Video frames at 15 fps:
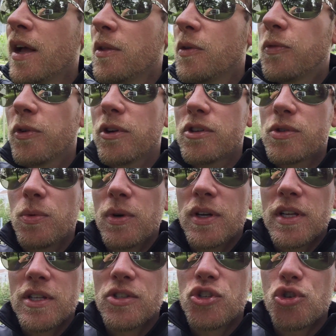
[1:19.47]
The first
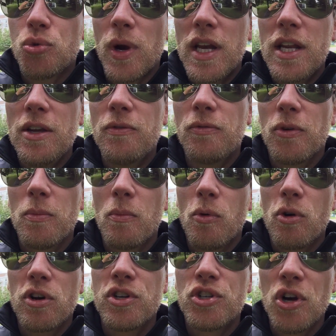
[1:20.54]
one is trading for
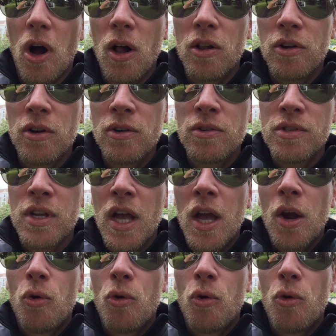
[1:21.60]
more dollars